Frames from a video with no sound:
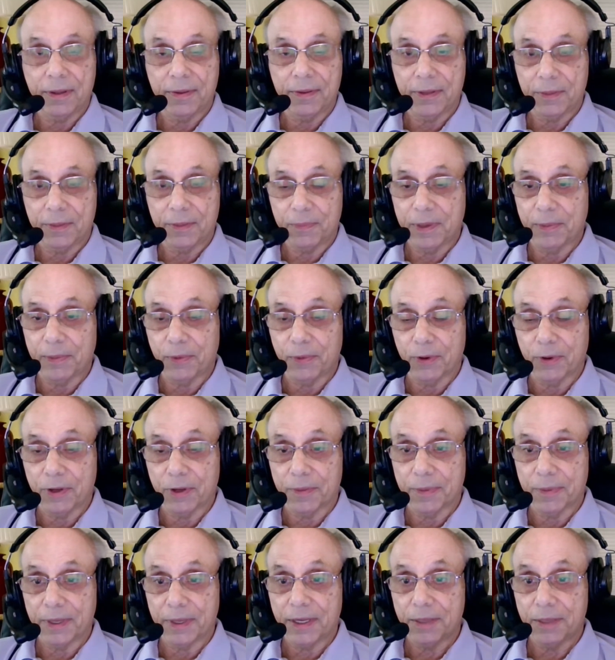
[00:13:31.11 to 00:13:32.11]
that people
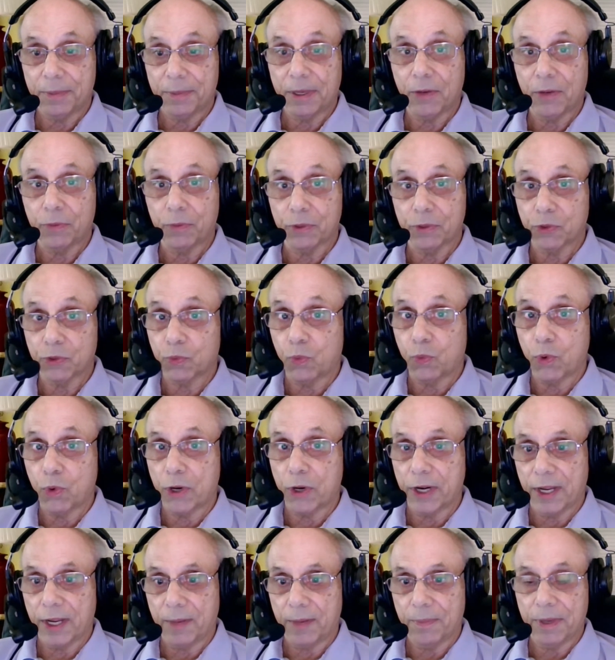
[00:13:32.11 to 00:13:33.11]
complained about was
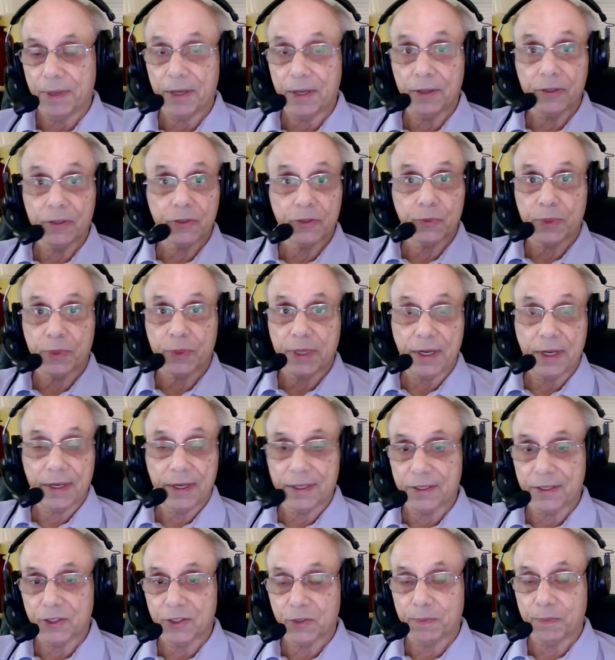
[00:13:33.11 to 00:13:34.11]
warning bells. We're not
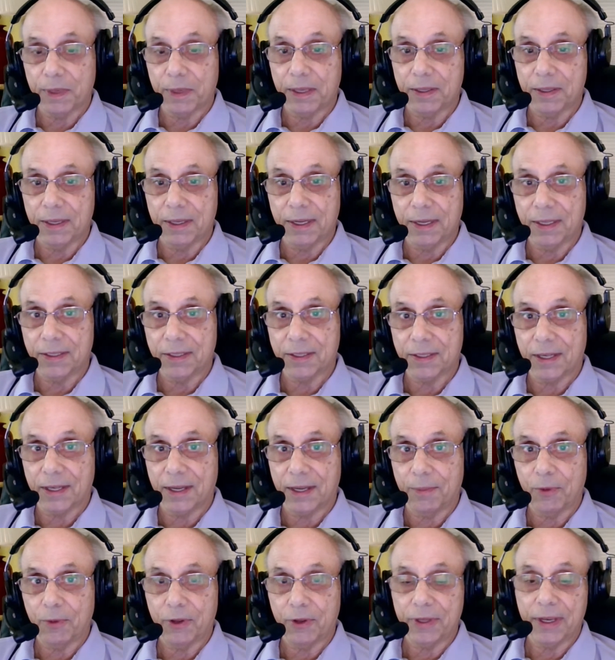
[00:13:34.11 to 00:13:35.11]
going to spend any
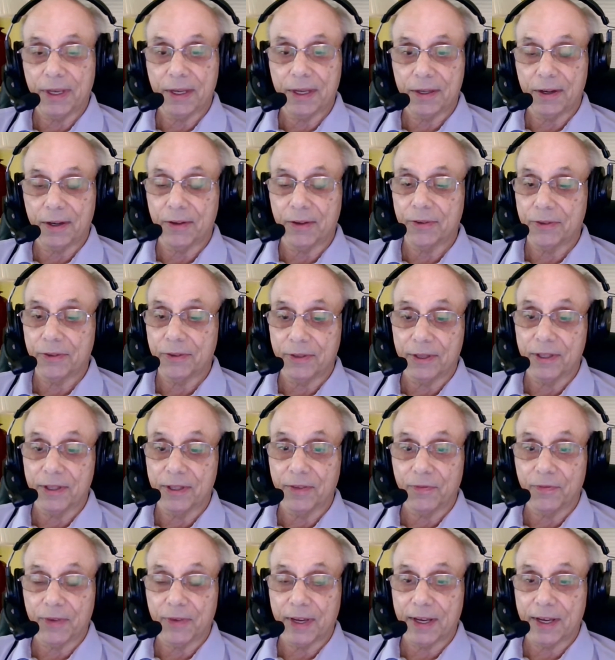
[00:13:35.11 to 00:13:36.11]
time on that other than
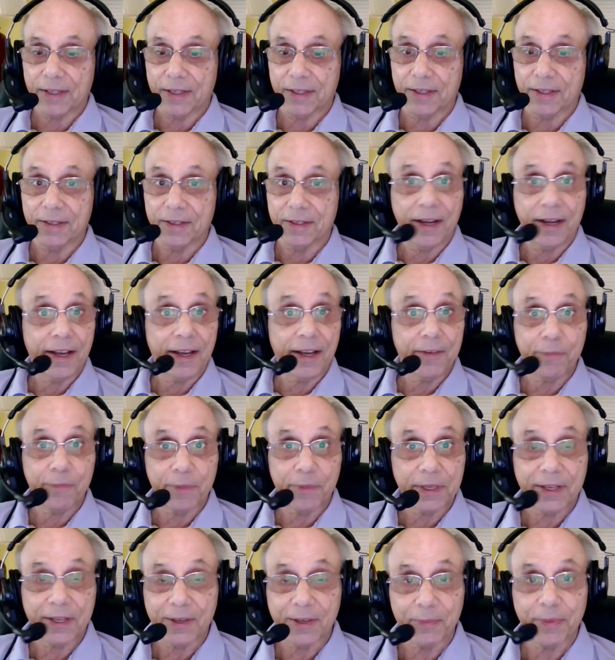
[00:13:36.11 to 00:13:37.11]
the fact that I've
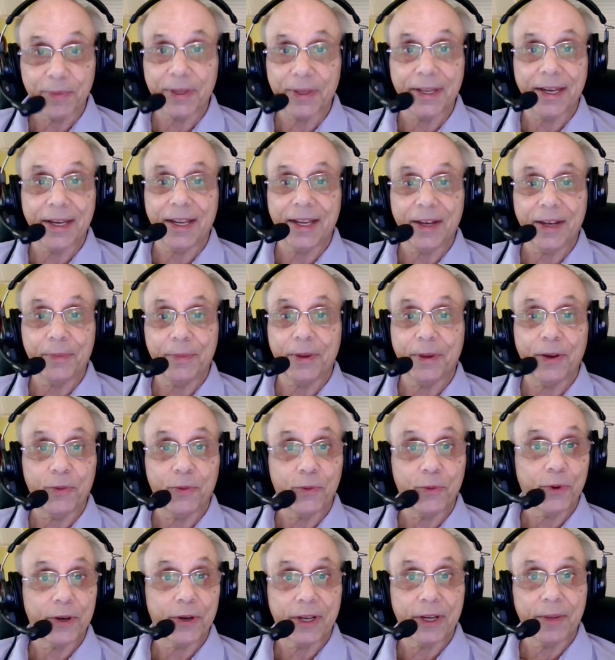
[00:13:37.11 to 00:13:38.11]
been complaining about
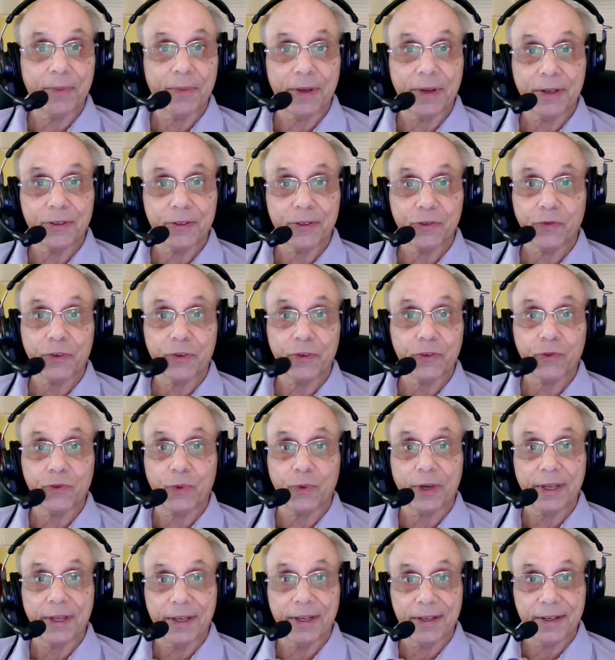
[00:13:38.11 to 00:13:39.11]
warning bells for
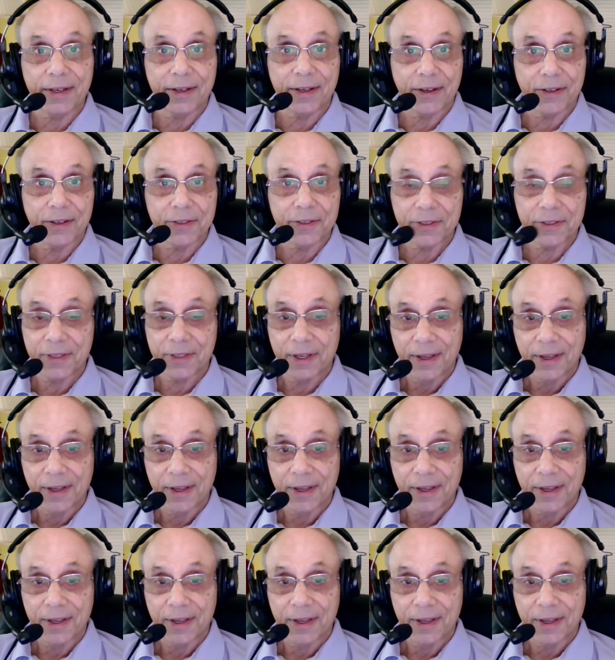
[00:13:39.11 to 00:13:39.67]
20 years.